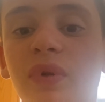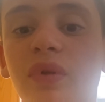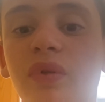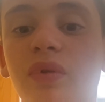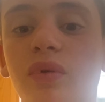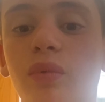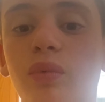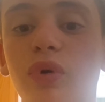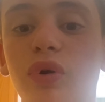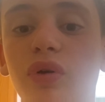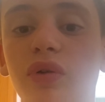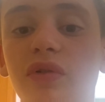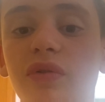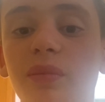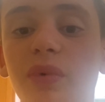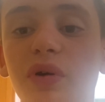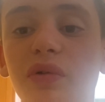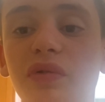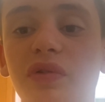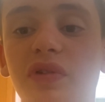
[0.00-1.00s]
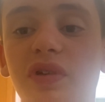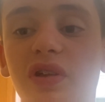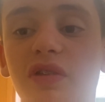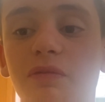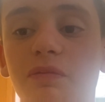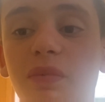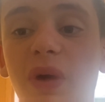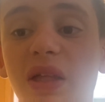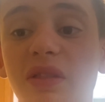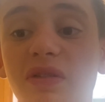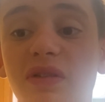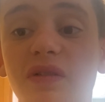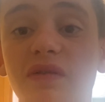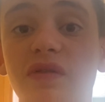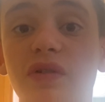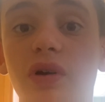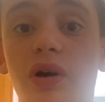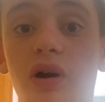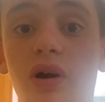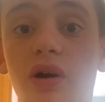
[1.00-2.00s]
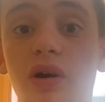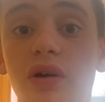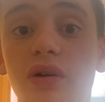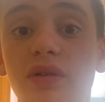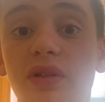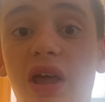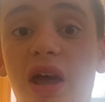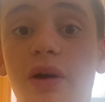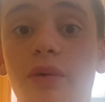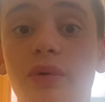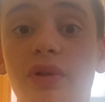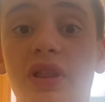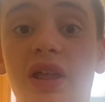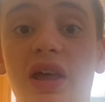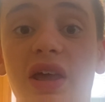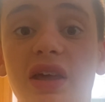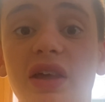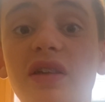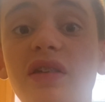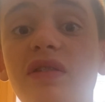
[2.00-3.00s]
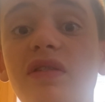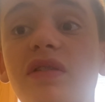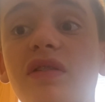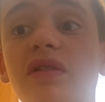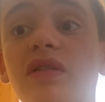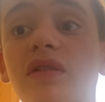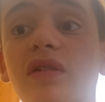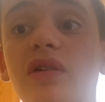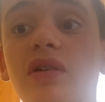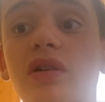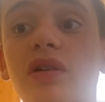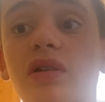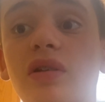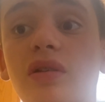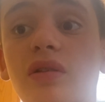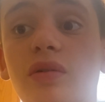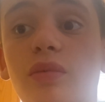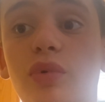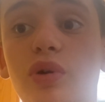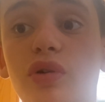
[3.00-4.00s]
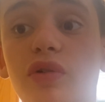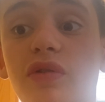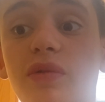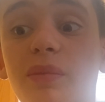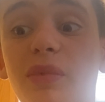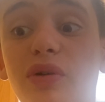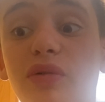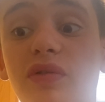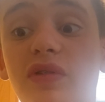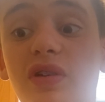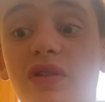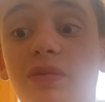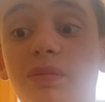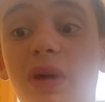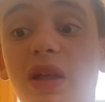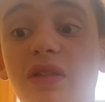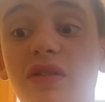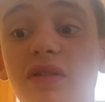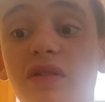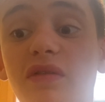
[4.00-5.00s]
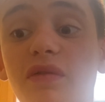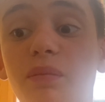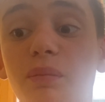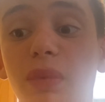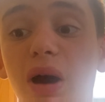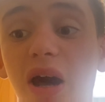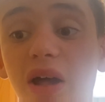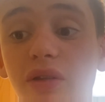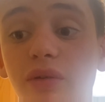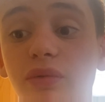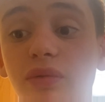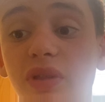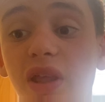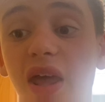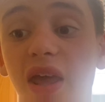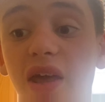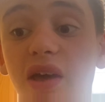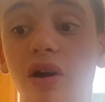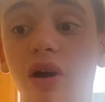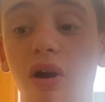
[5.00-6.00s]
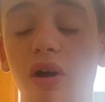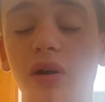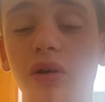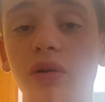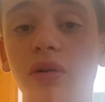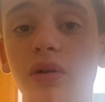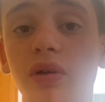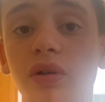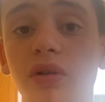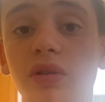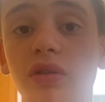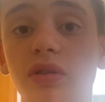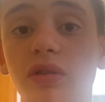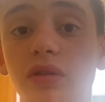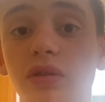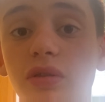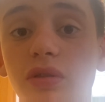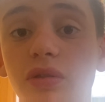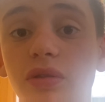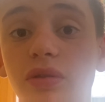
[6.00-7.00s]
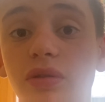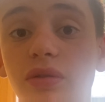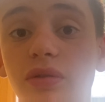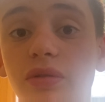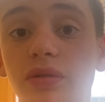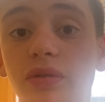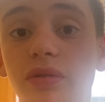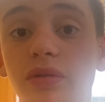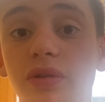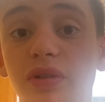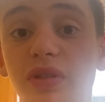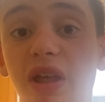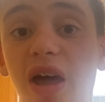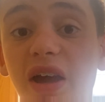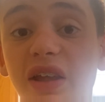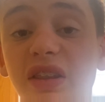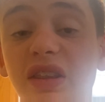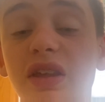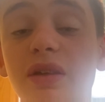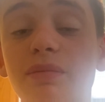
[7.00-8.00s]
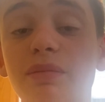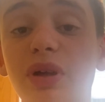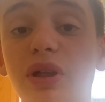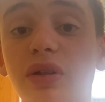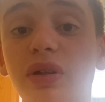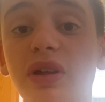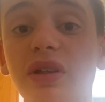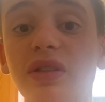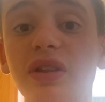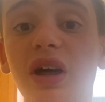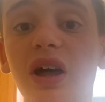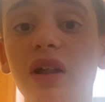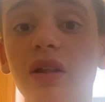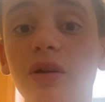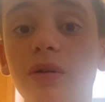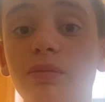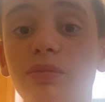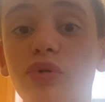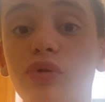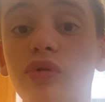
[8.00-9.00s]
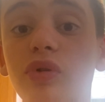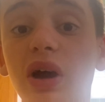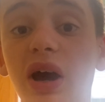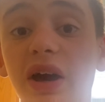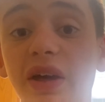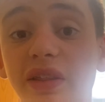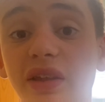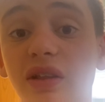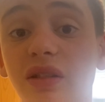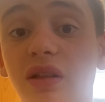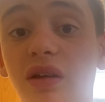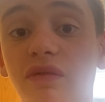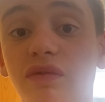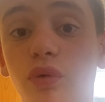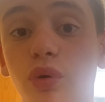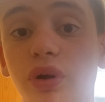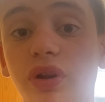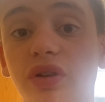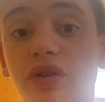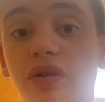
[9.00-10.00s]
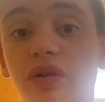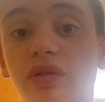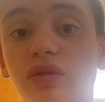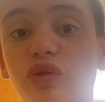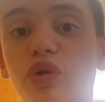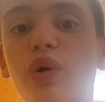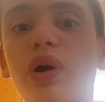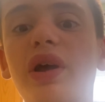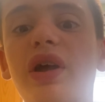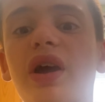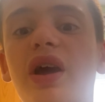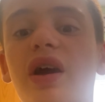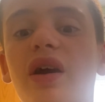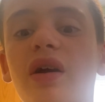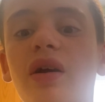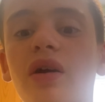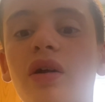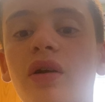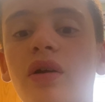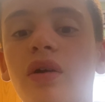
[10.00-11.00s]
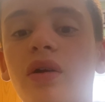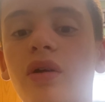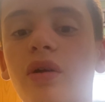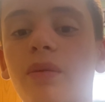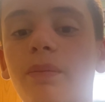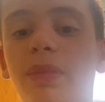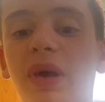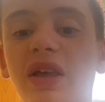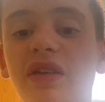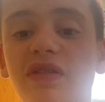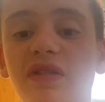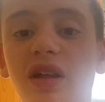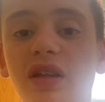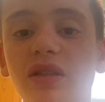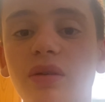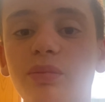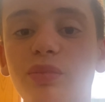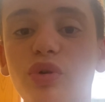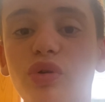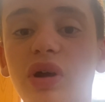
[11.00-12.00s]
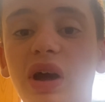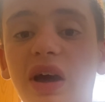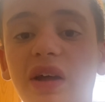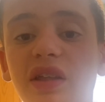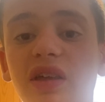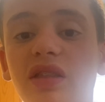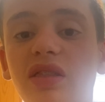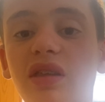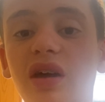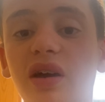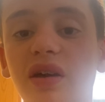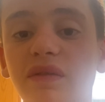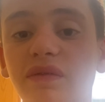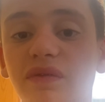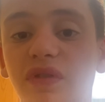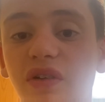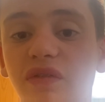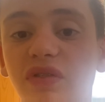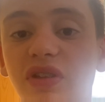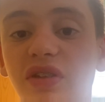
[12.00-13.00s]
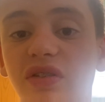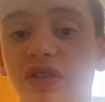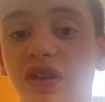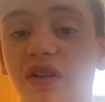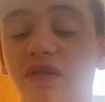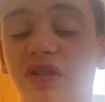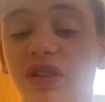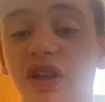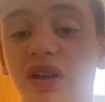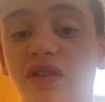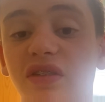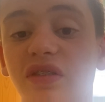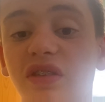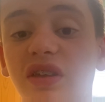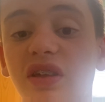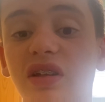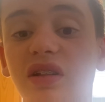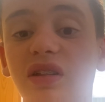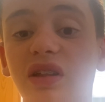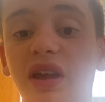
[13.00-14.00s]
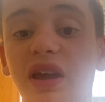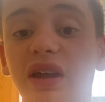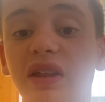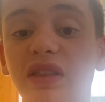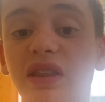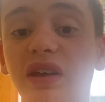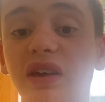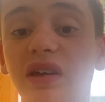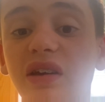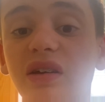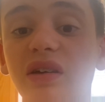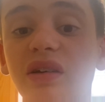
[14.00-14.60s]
the world's most expensive car nowadays, the world's most expensive modern-day car, the $19 million Bugatti La Voiture Neue. Based on the Bugatti Type 57 SC Atlantic,